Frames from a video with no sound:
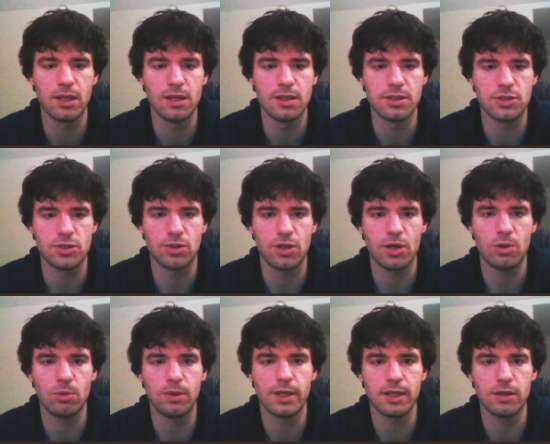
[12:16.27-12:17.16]
So now
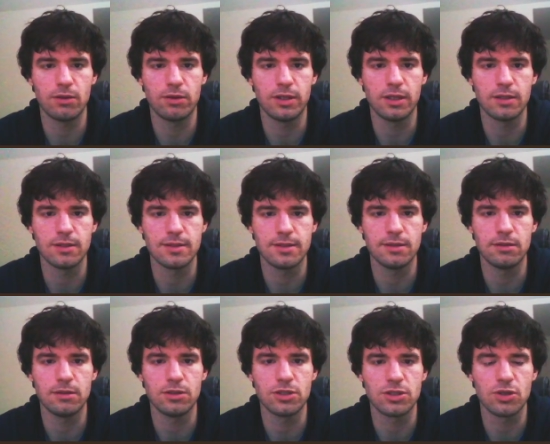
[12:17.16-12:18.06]
we can already
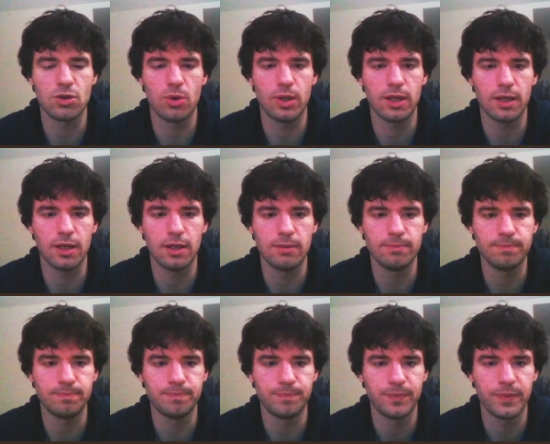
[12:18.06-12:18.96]
consider just going in,
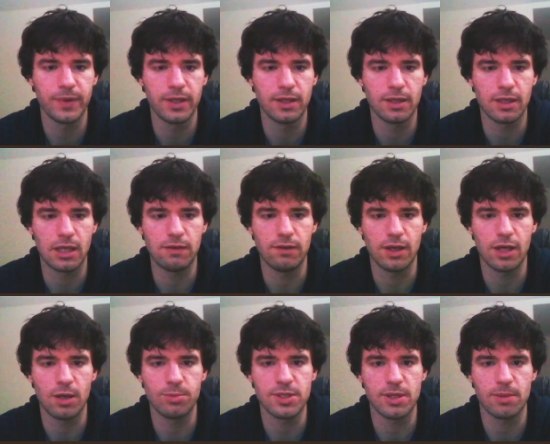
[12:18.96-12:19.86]
giving
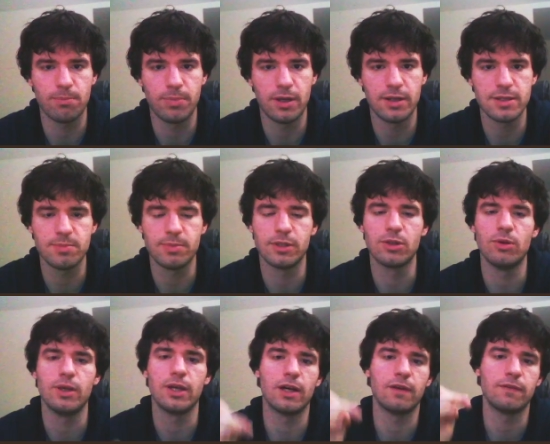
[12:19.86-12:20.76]
up some pawns, but
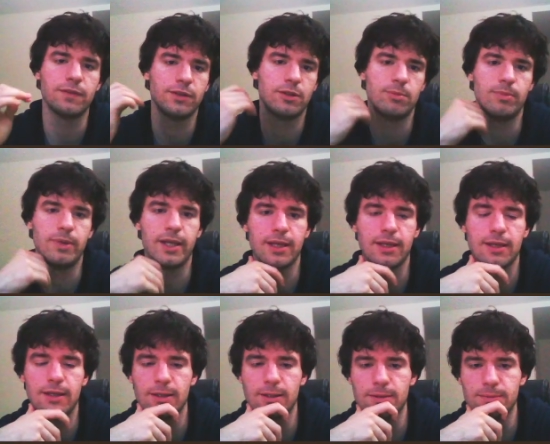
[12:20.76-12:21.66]
going after the black
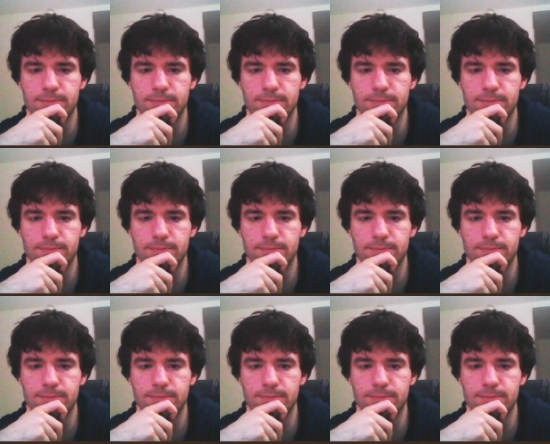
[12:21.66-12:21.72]
king.